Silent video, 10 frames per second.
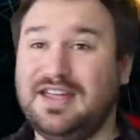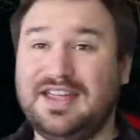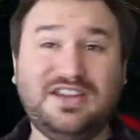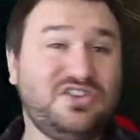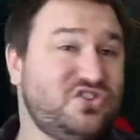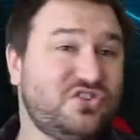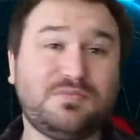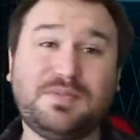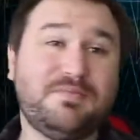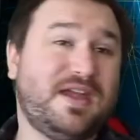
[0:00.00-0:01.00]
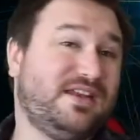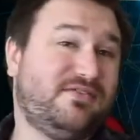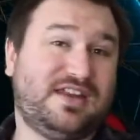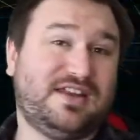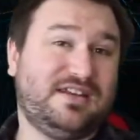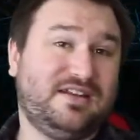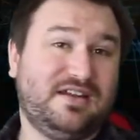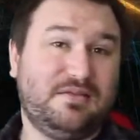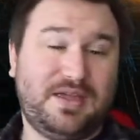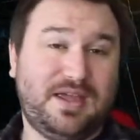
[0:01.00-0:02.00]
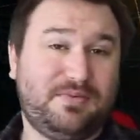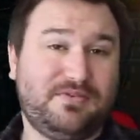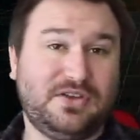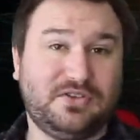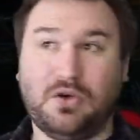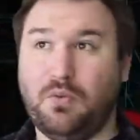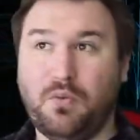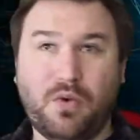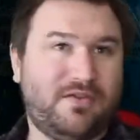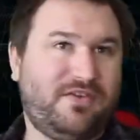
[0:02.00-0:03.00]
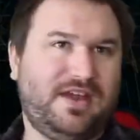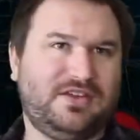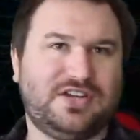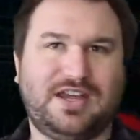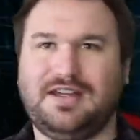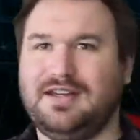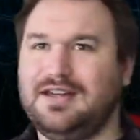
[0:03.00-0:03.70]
He should be main eventing pay-per-views with AJ.